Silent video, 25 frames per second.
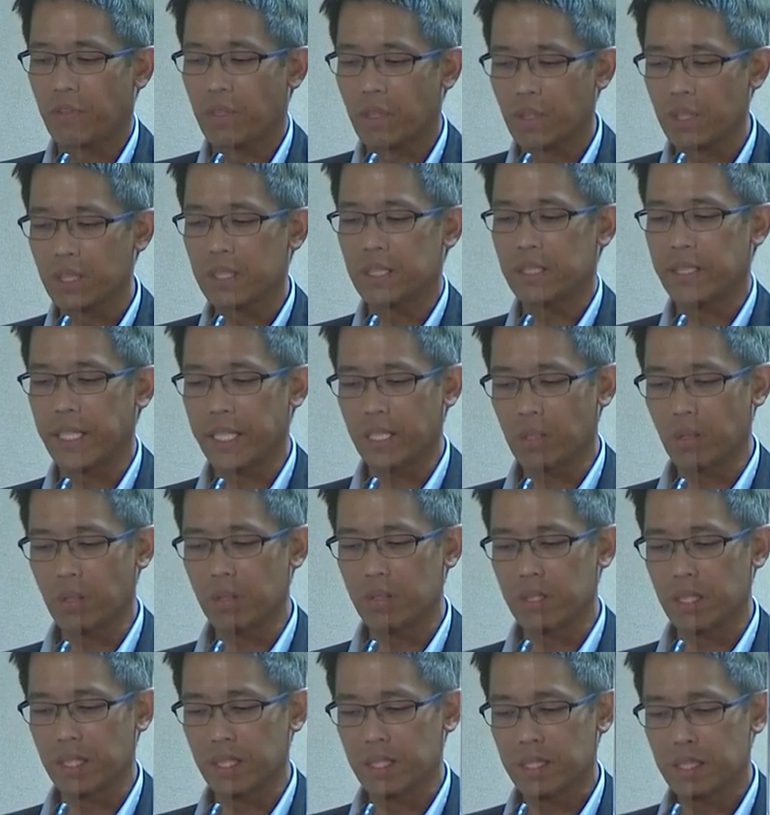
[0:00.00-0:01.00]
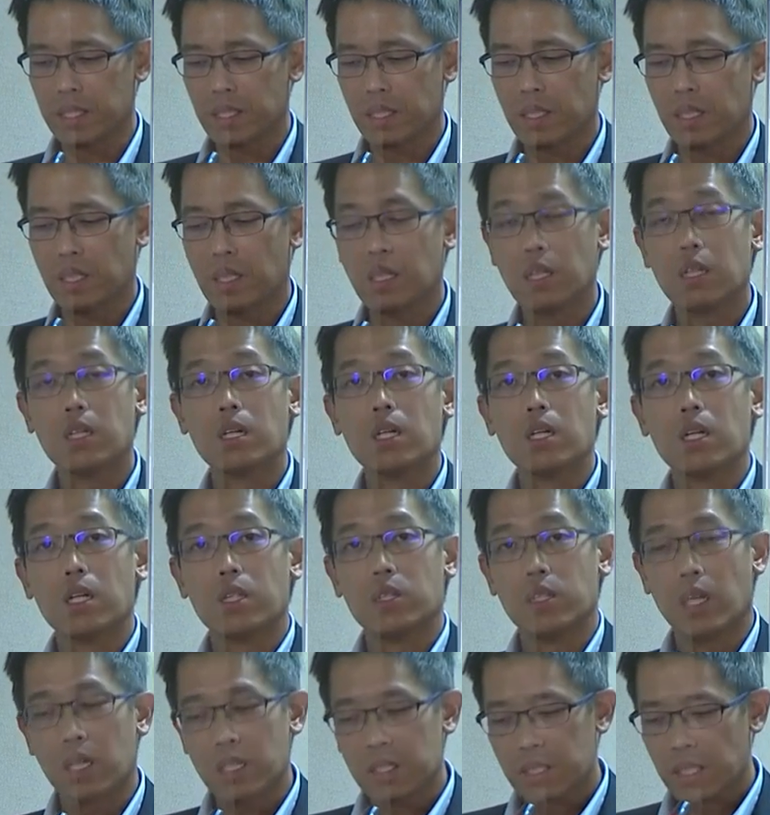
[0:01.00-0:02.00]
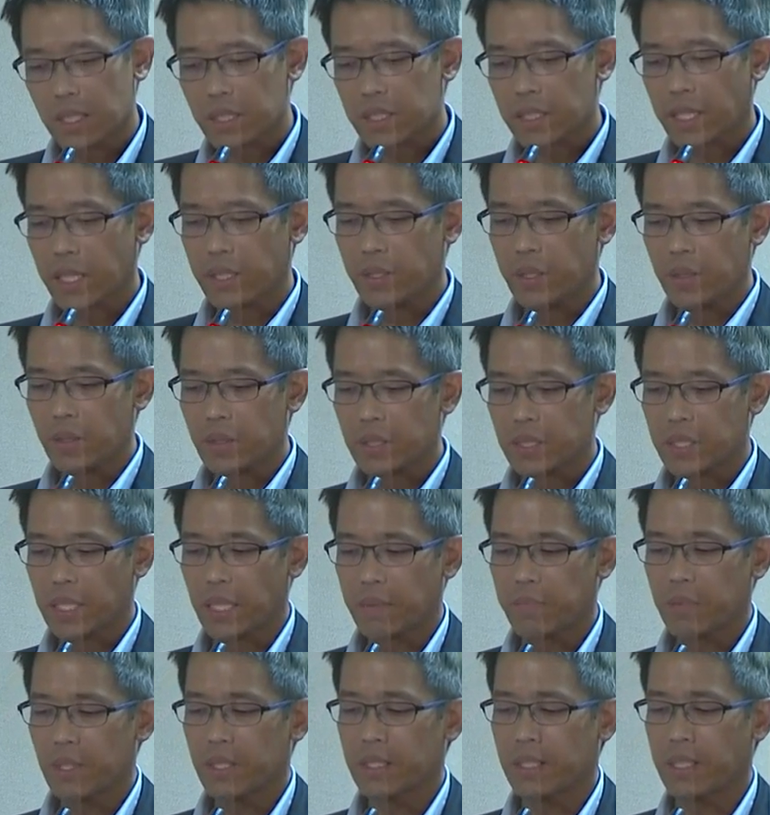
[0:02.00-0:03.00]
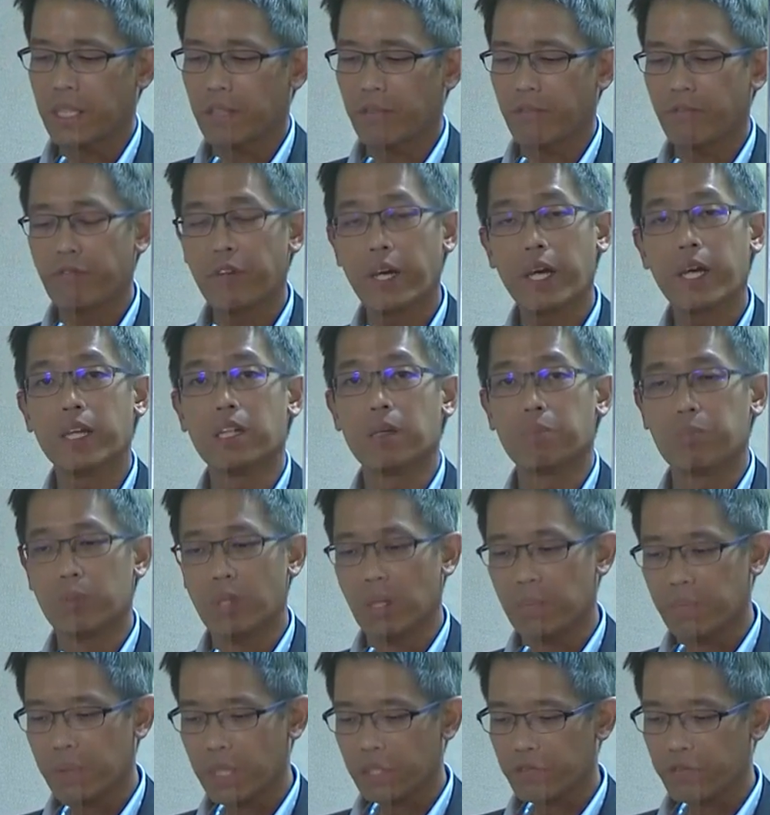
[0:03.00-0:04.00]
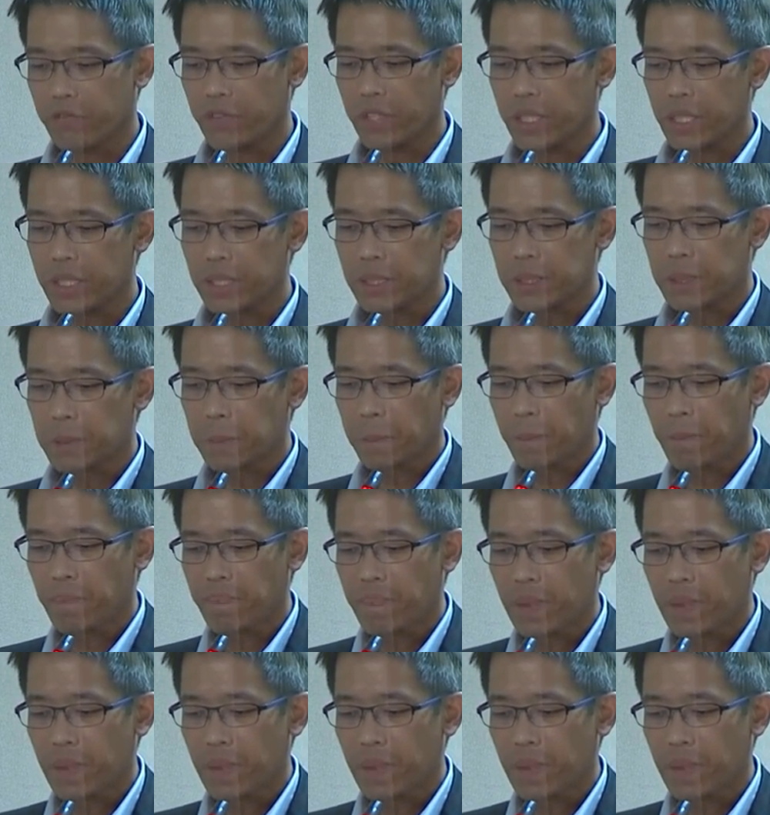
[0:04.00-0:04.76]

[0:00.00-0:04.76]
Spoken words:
for all stakeholders. Doctors can use them to set fair and appropriate fees.